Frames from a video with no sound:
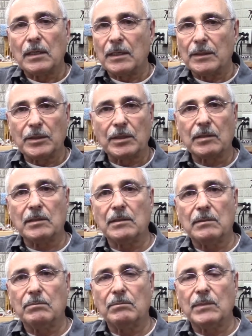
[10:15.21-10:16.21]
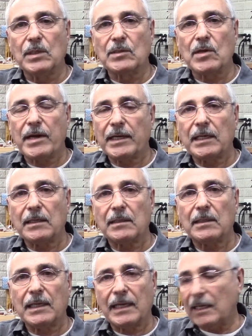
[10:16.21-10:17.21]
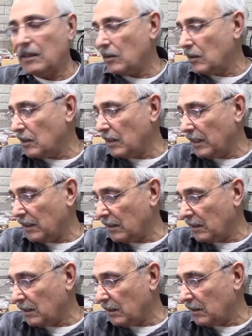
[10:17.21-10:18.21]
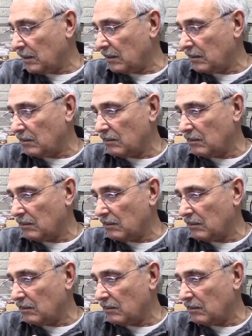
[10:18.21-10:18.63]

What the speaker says: you could design it and